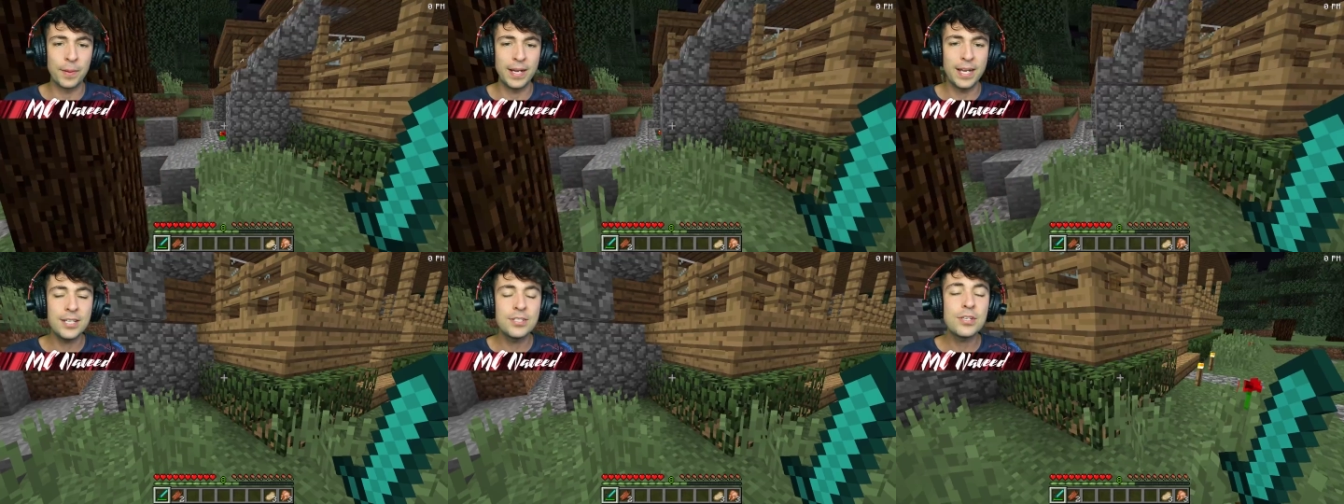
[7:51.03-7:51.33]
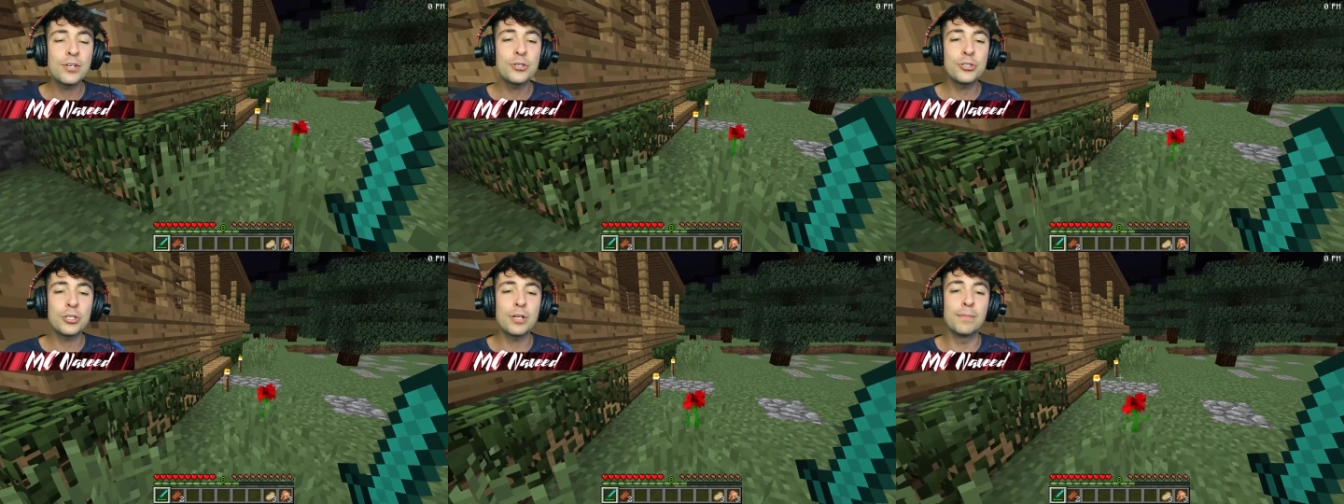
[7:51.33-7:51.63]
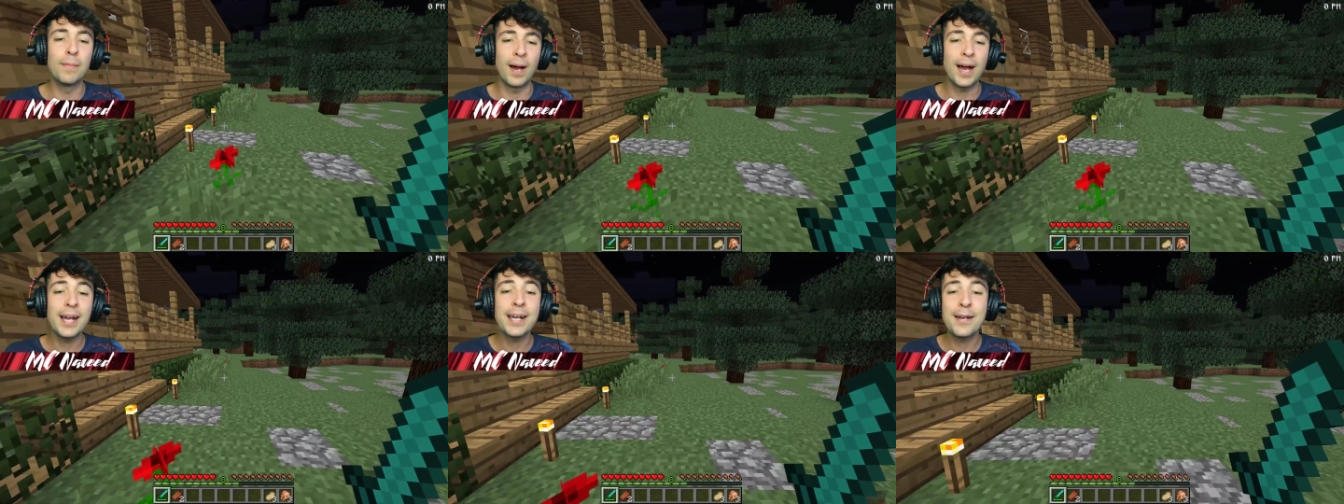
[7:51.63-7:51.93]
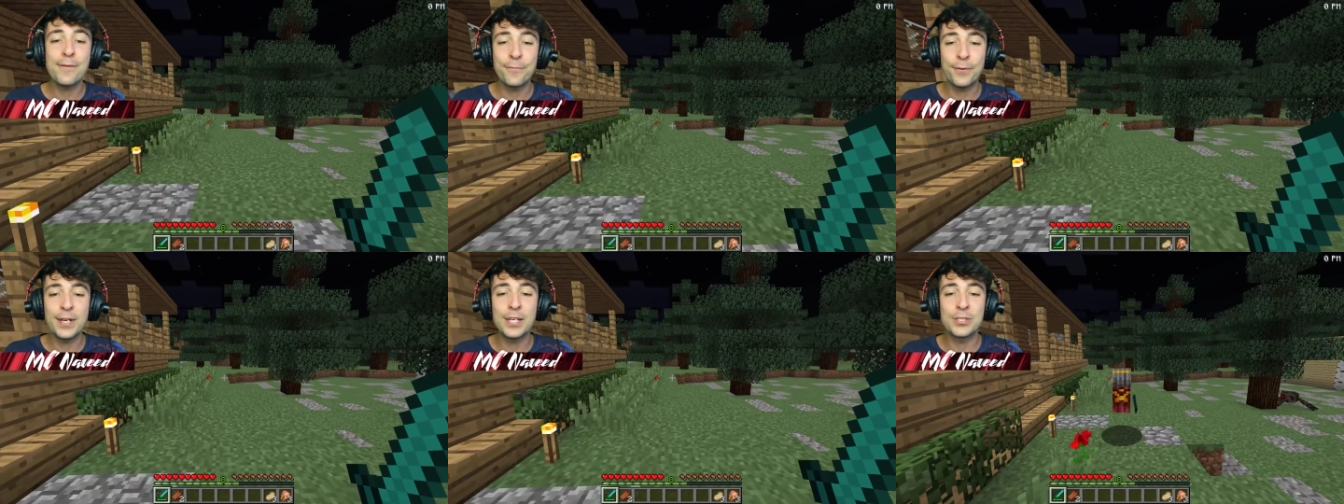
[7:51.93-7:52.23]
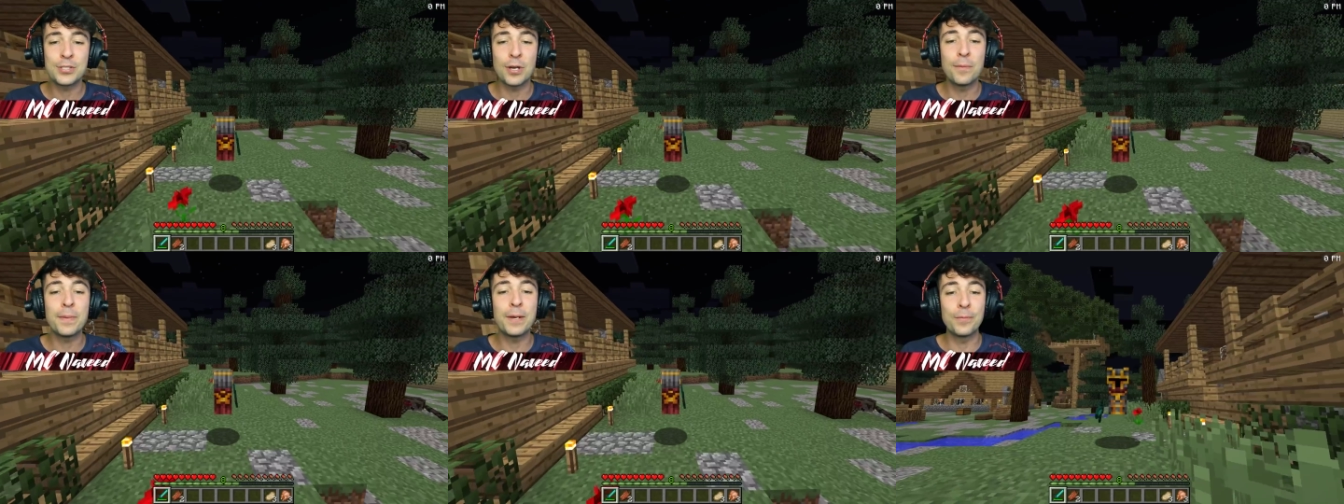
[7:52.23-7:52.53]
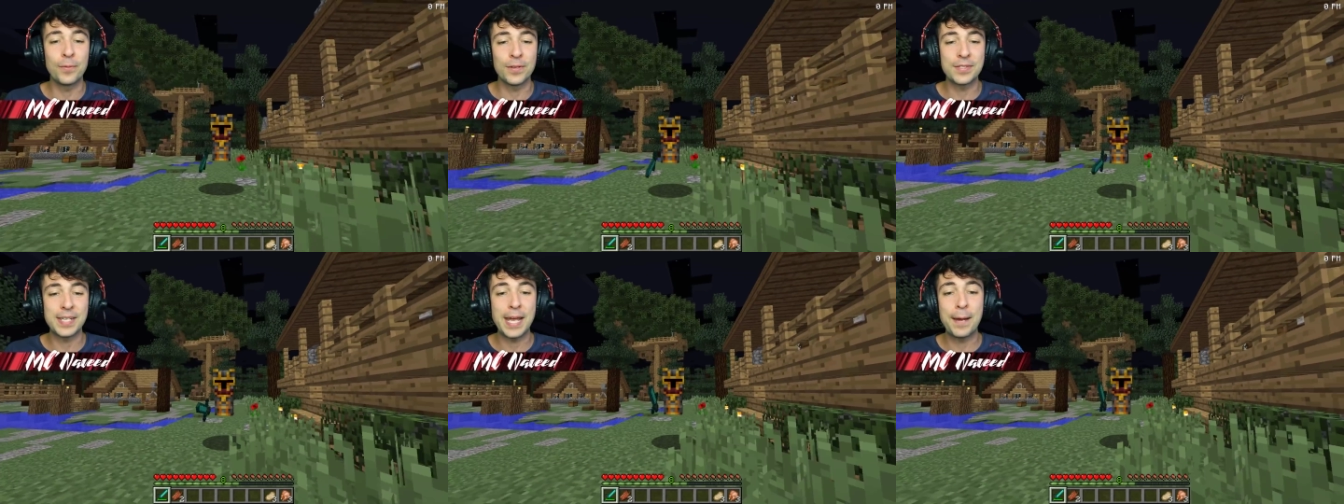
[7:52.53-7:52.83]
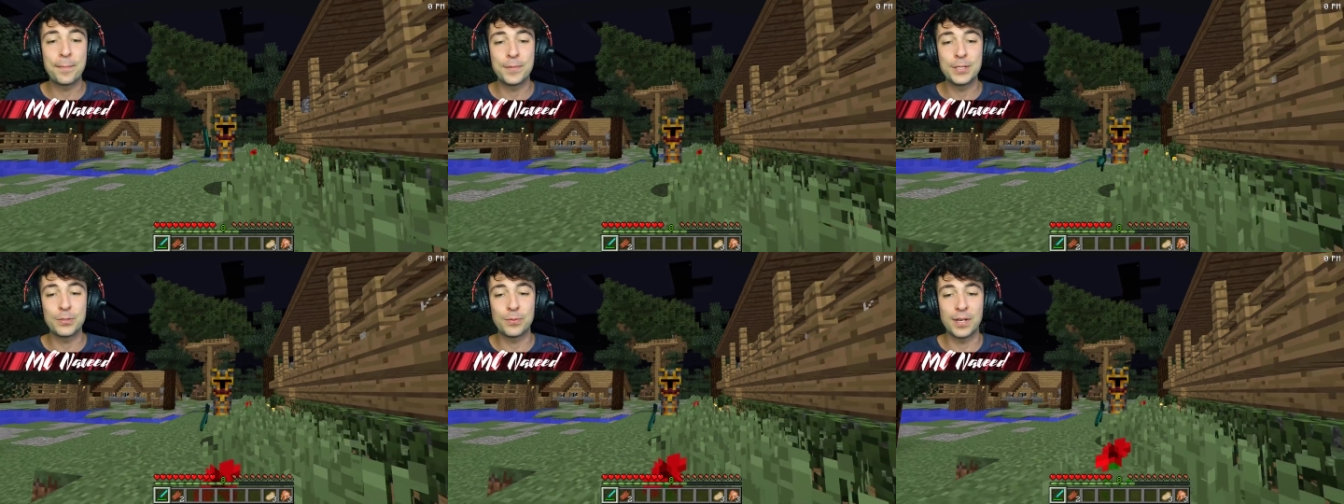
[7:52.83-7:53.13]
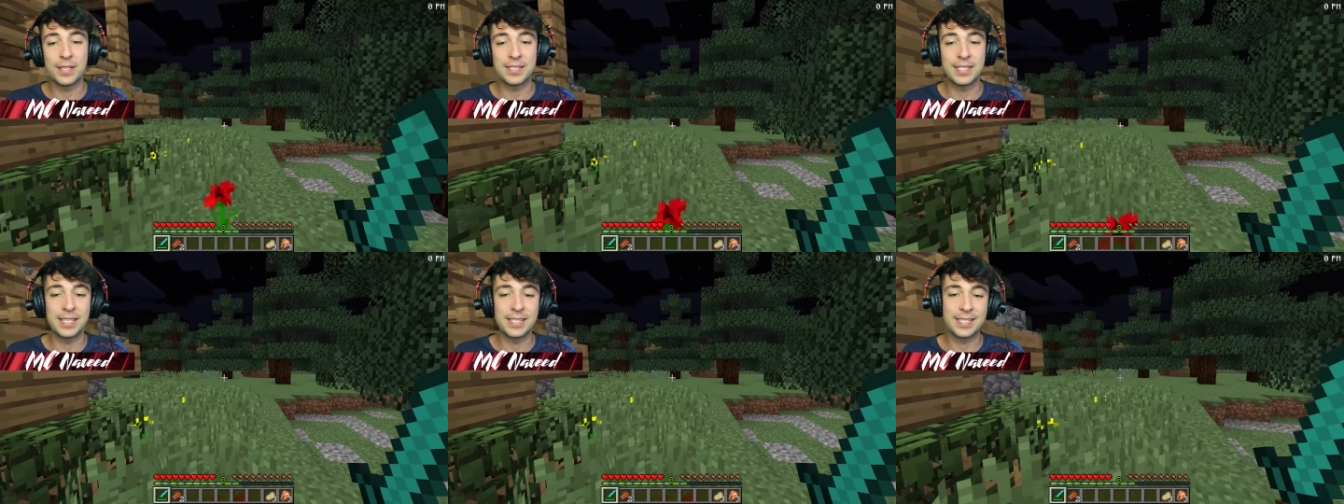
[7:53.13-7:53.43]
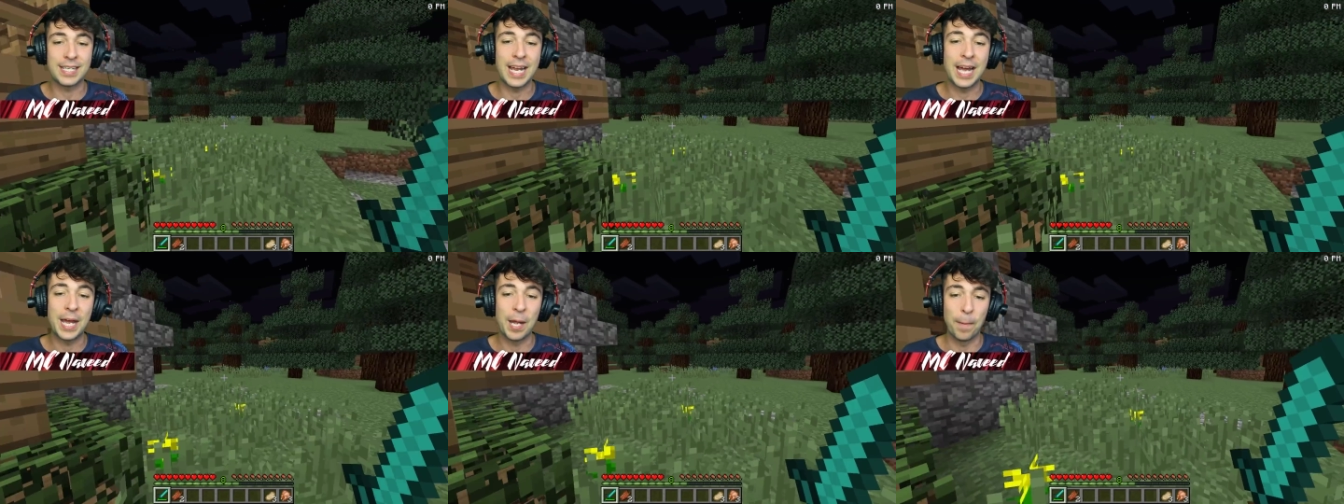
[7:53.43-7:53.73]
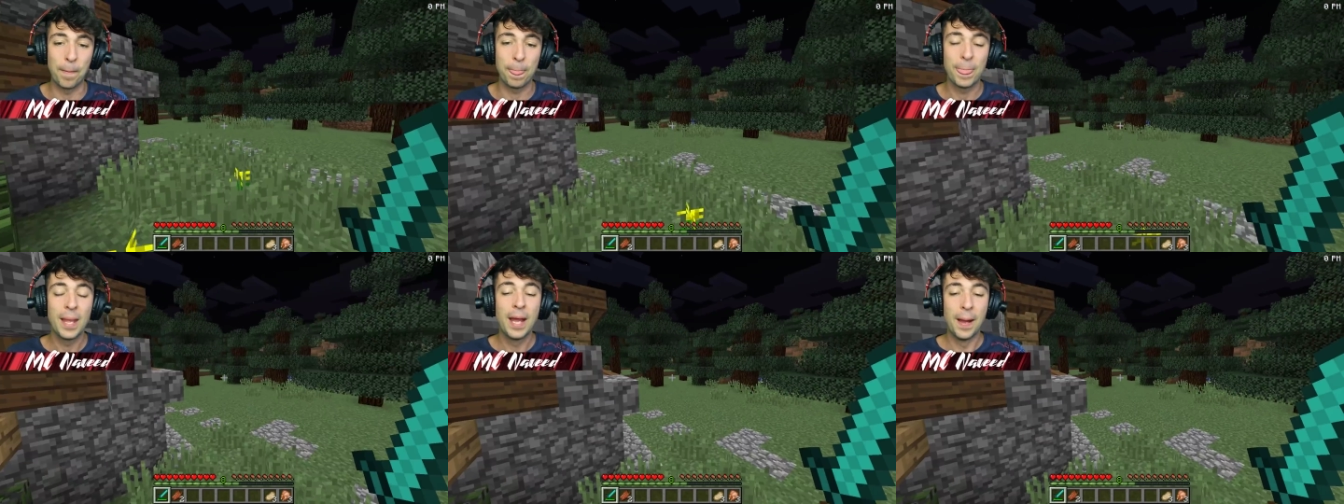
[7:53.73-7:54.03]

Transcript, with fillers: but let's go and show my friendly zombie what's happened to us this time.